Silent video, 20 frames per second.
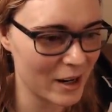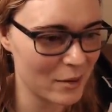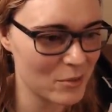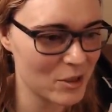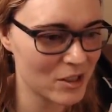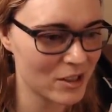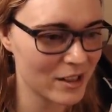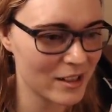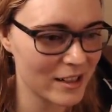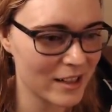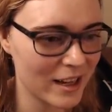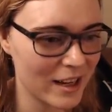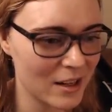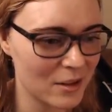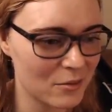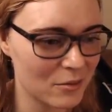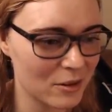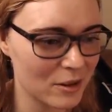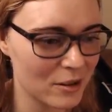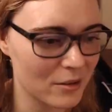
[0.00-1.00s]
I'm just going to
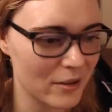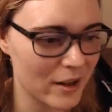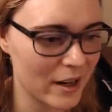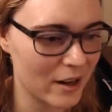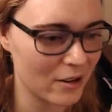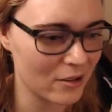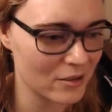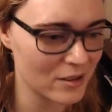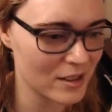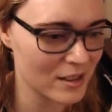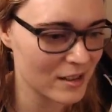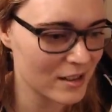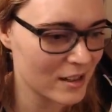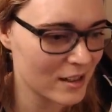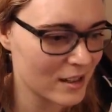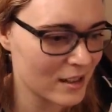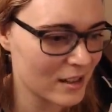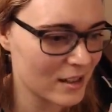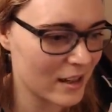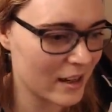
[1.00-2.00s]
kind of run around,
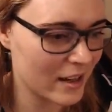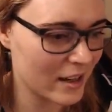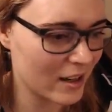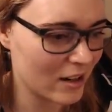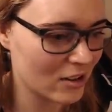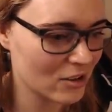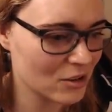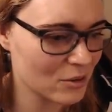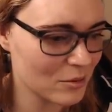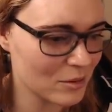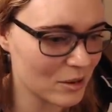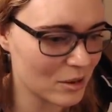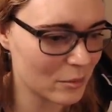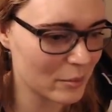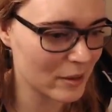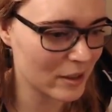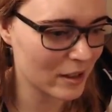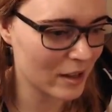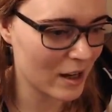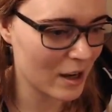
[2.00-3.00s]
and I'll do a
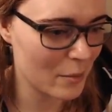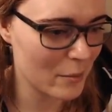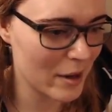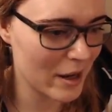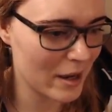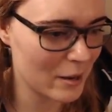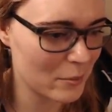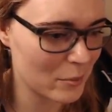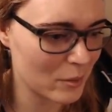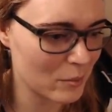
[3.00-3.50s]
little bit of combat,